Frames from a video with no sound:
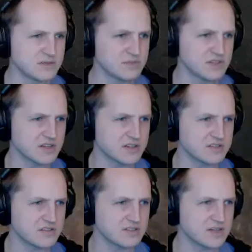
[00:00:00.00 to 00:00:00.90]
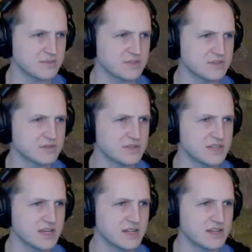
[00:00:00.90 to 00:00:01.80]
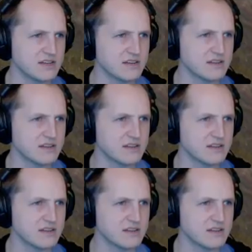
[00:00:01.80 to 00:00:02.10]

like it also comes to a dead end.